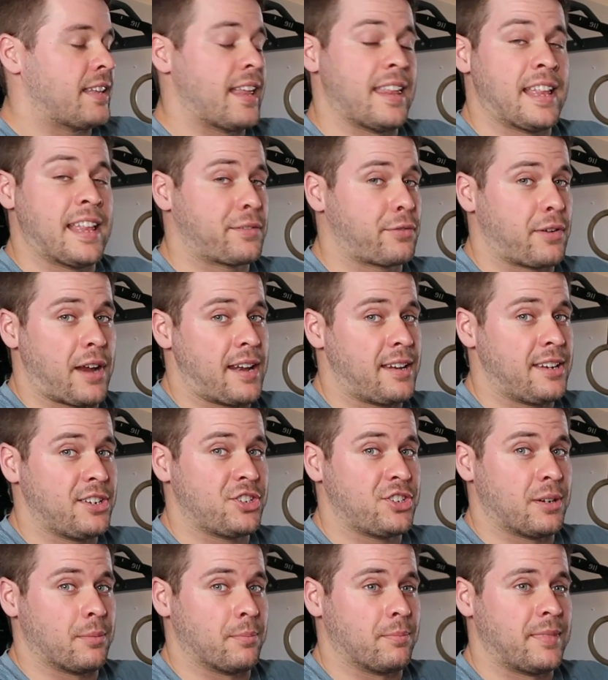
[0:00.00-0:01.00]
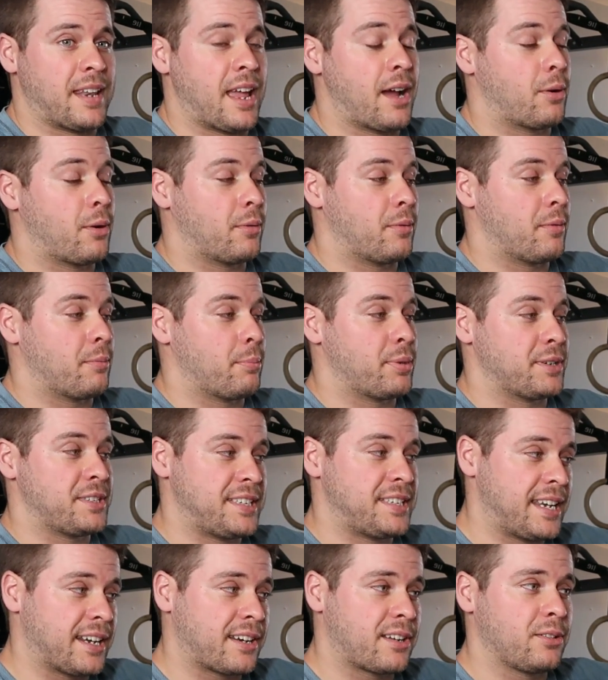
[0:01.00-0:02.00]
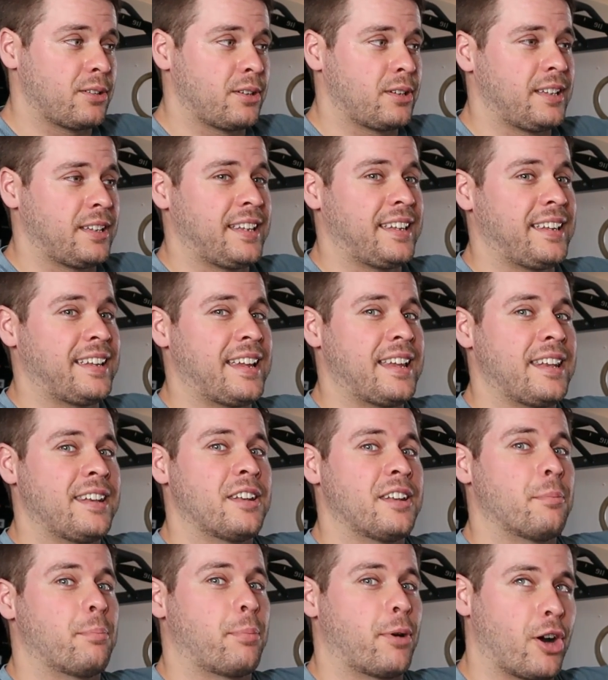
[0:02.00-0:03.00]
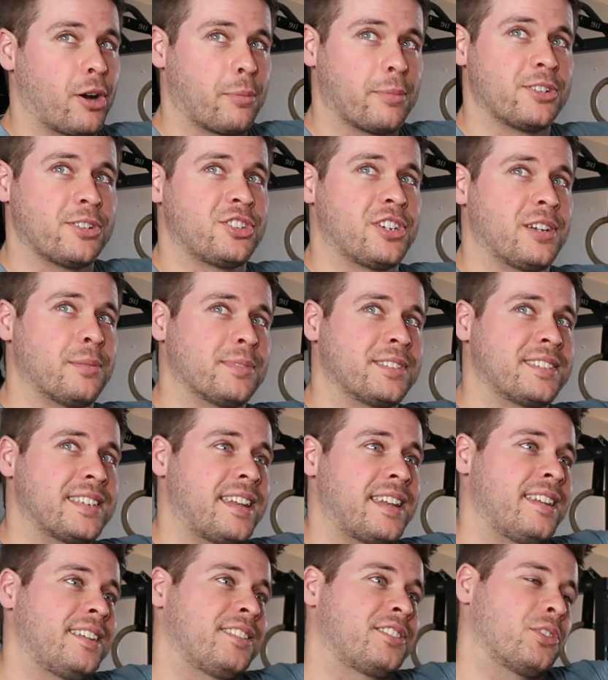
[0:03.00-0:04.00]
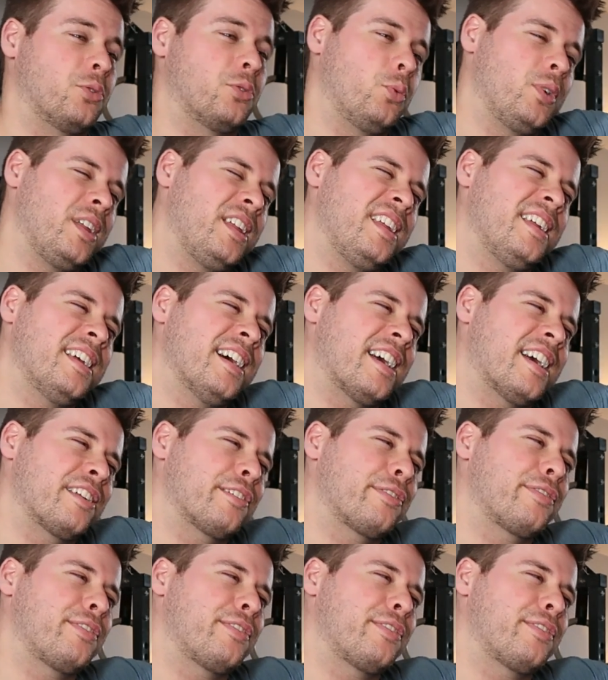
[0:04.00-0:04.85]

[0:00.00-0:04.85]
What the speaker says: And that's for any gym. Now, particularly in an apartment gym setting, so we got a